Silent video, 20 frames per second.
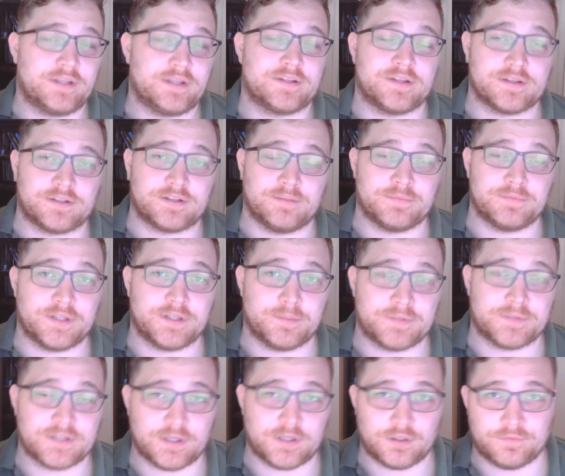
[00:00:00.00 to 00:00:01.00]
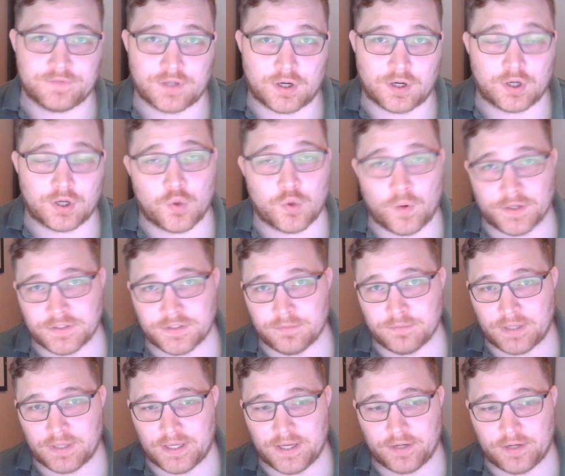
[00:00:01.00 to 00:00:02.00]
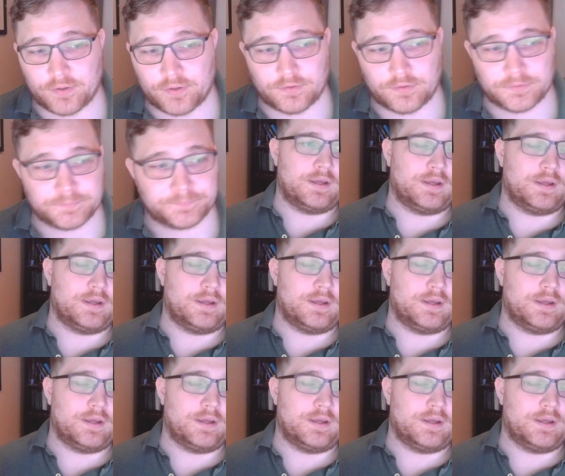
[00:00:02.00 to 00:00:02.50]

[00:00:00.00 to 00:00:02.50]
systems themselves are quantum mechanical.